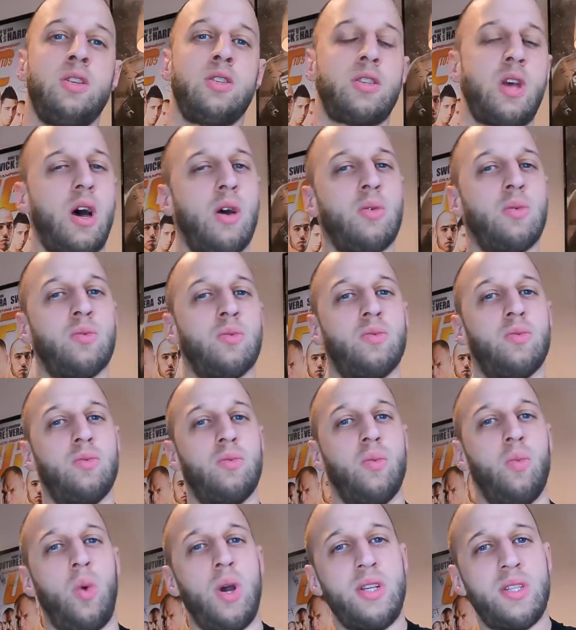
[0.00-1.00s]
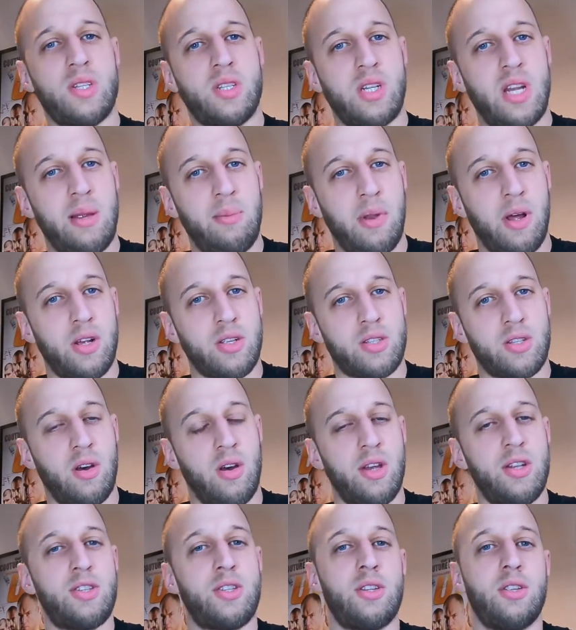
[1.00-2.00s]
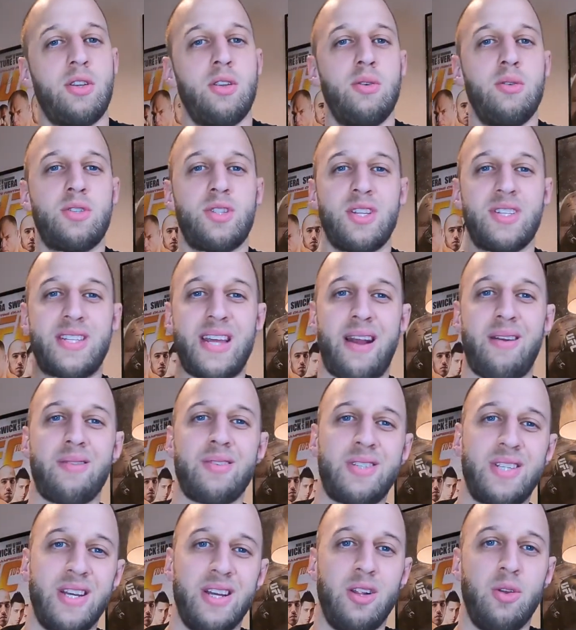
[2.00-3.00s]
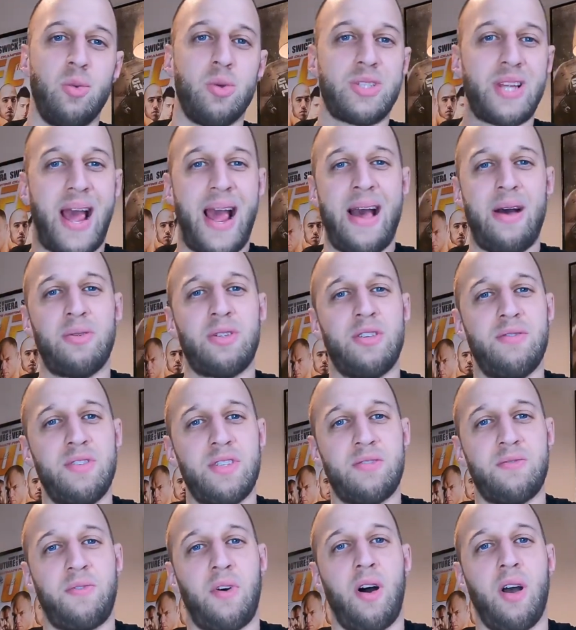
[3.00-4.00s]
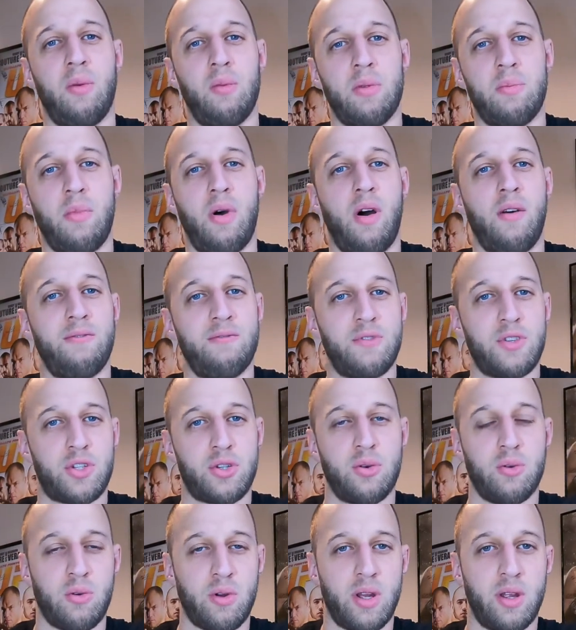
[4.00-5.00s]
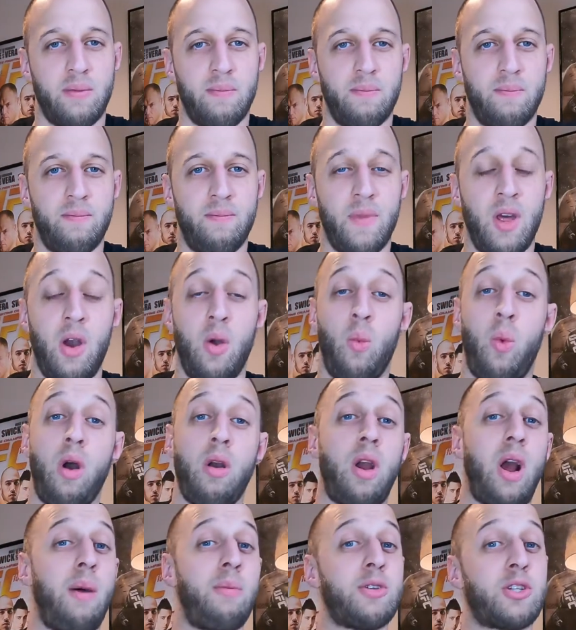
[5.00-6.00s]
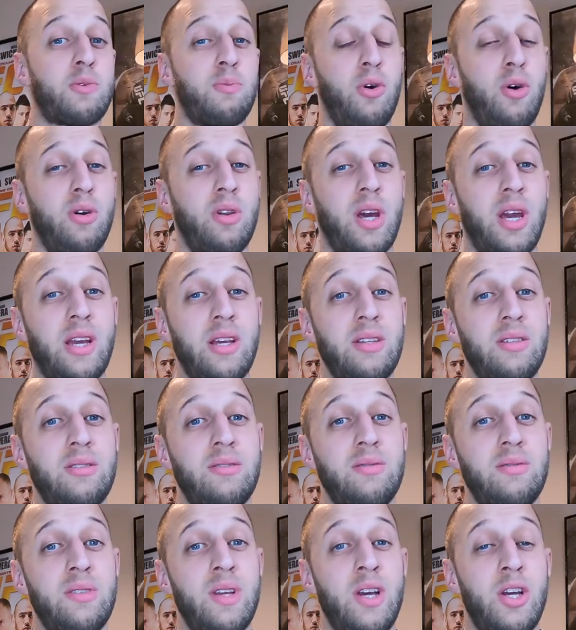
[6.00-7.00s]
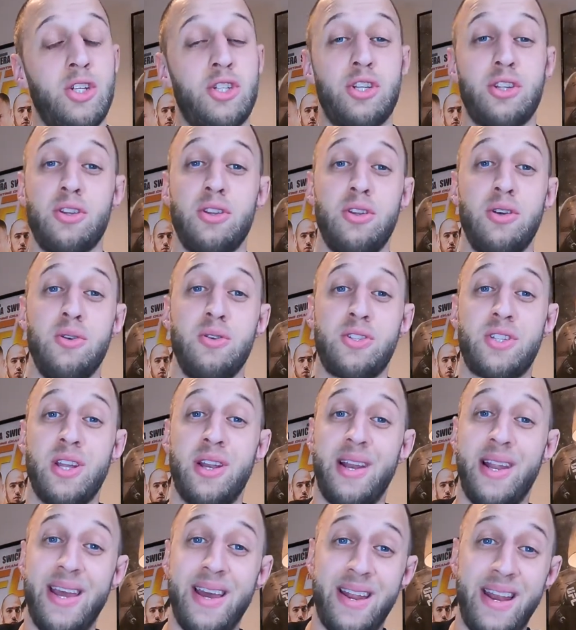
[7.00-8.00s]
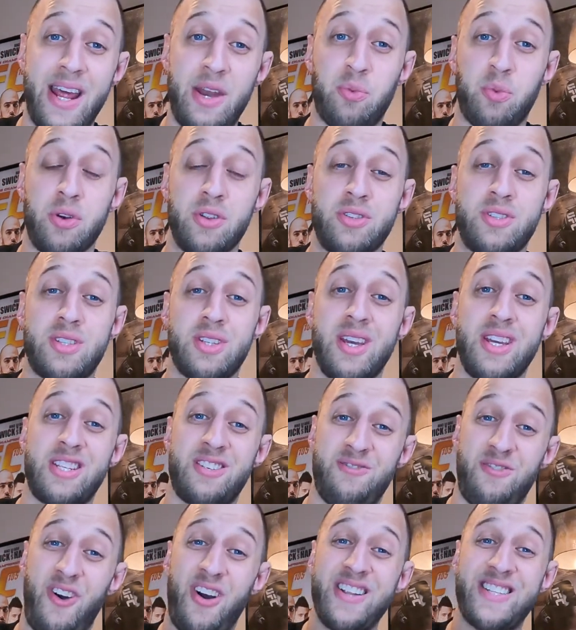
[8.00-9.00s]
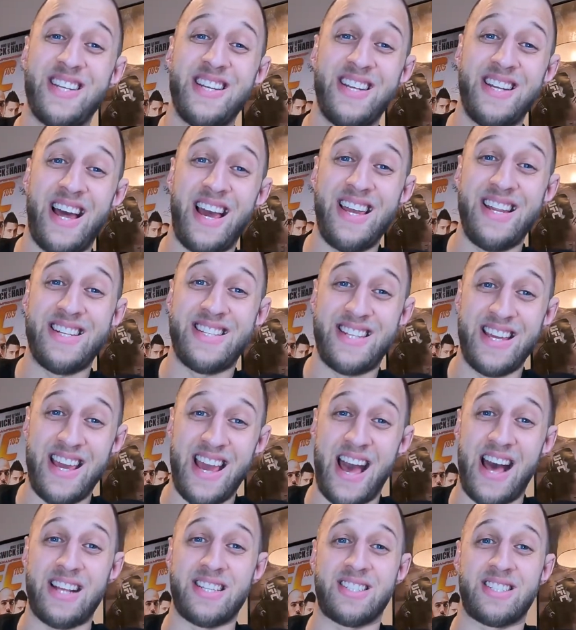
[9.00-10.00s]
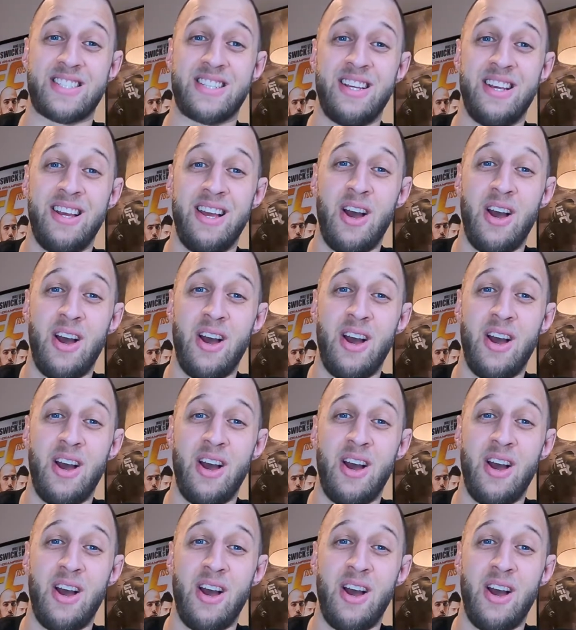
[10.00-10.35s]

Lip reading: So, went to sleep last night to the news that Darren Till was out of his fight with Marvin Vettori. Woke up this morning to the news that Leon Edwards is fighting Nate Diaz.